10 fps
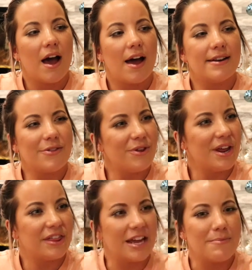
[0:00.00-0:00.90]
Not that I
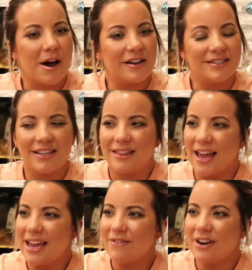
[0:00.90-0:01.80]
think about it. Did they
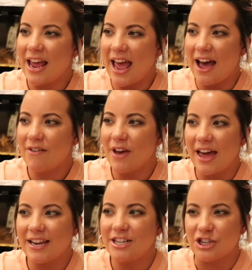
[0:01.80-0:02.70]
even have
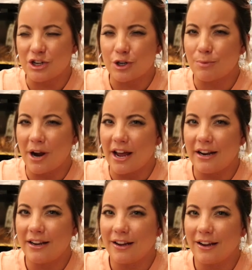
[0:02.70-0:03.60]
any
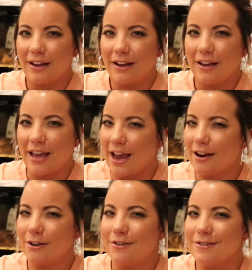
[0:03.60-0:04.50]
gingerbread
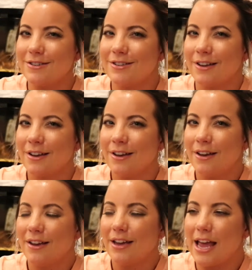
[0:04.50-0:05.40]
candles
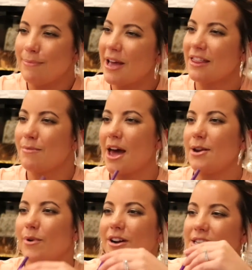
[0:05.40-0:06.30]
at Bath & Body
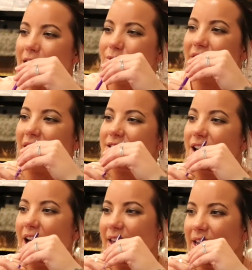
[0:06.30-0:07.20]
Works? I don't think I
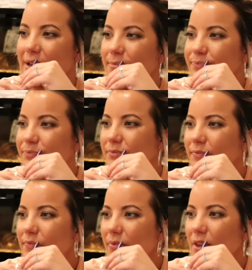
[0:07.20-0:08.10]
saw any.
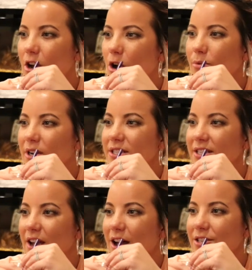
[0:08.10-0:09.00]
Home Goods is
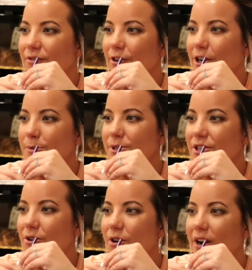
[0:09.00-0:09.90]
awesome for Christmas
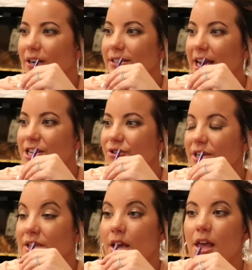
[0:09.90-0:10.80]
decor.
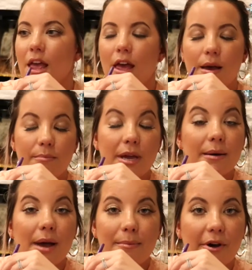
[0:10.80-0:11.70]
Dangerous. Me and
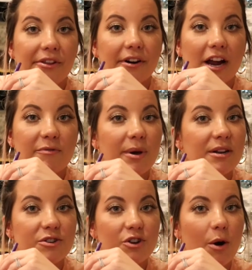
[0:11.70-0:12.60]
my mother have been
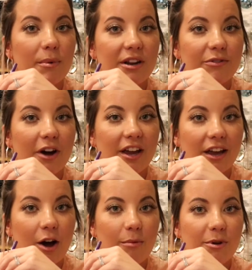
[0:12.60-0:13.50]
to so many fucking
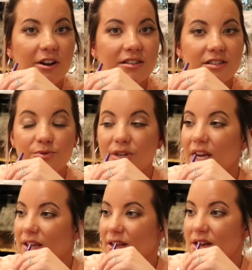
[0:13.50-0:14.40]
Home Goods. It's
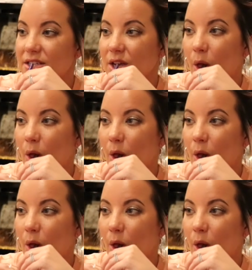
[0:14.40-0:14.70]
ridiculous.